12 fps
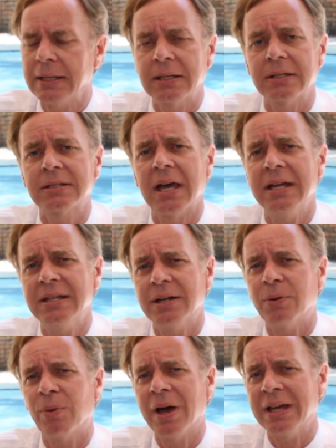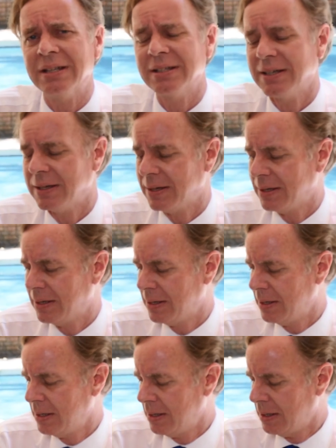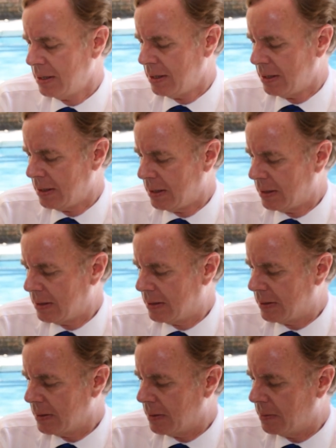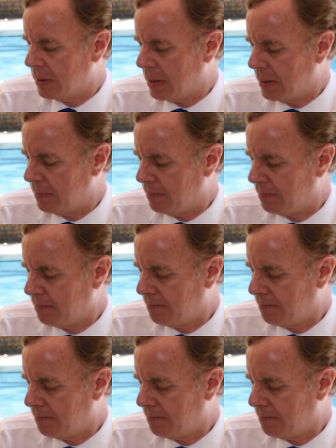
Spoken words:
think this guy did it right. So